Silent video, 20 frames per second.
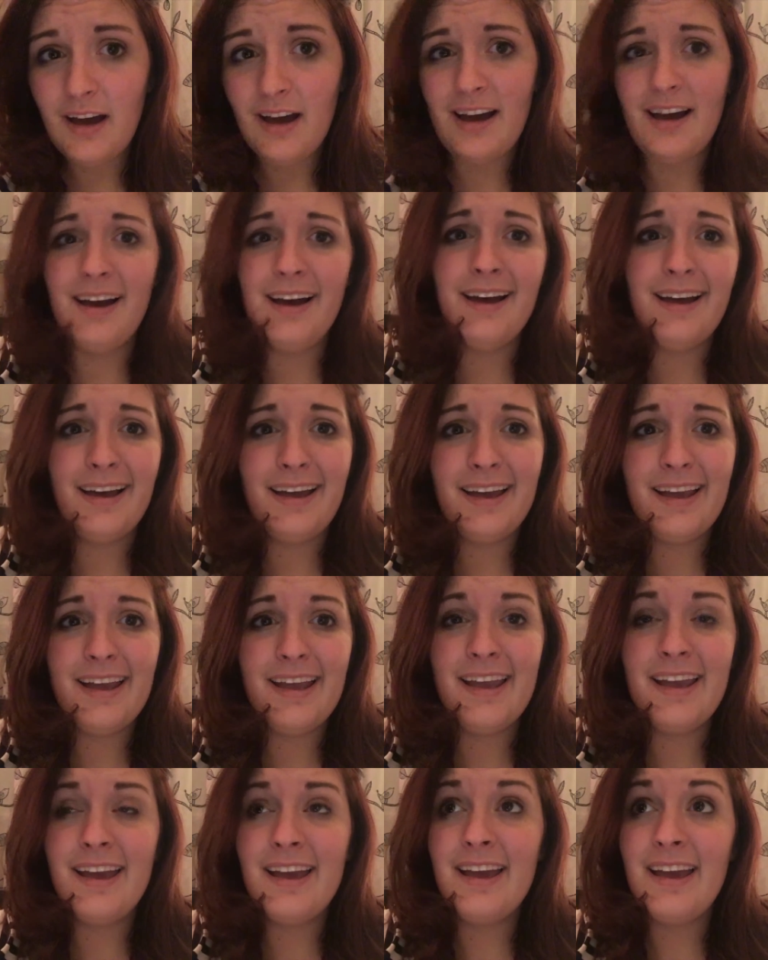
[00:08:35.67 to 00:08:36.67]

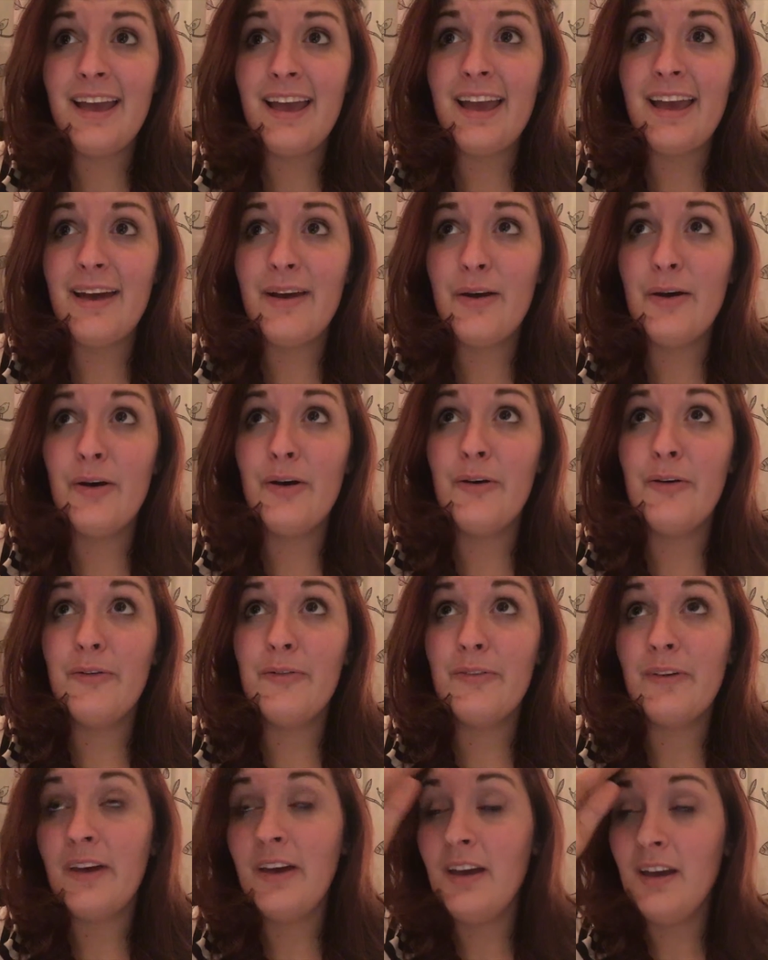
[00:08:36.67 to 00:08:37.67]
I have,